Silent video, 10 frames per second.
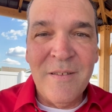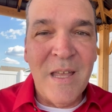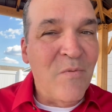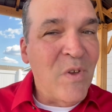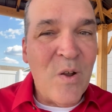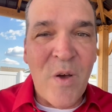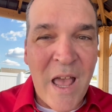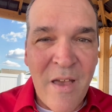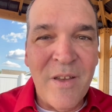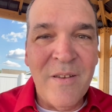And if you don't
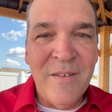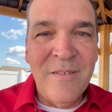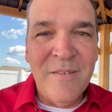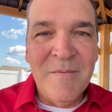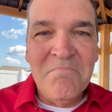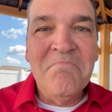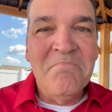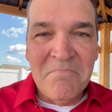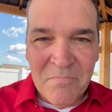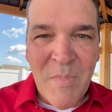have it,
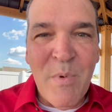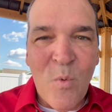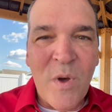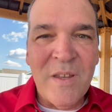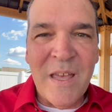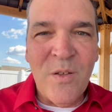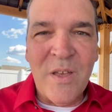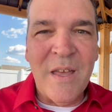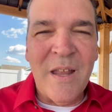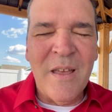maybe one day you'll
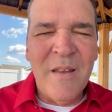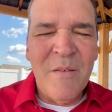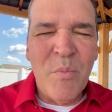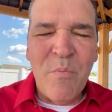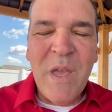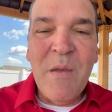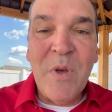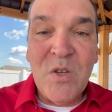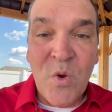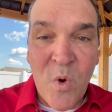get it. But be
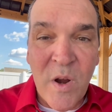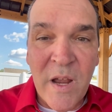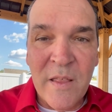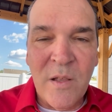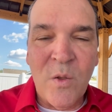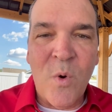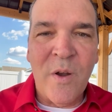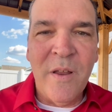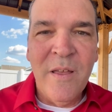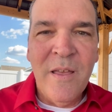mature in the
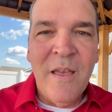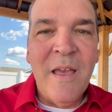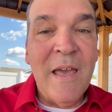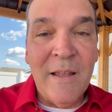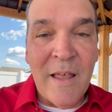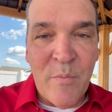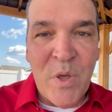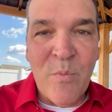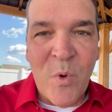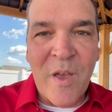Lord and let
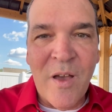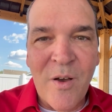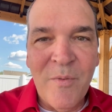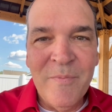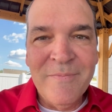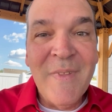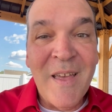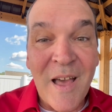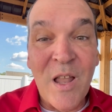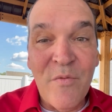people go.
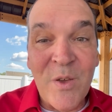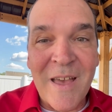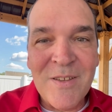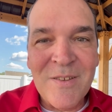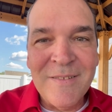I love you guys.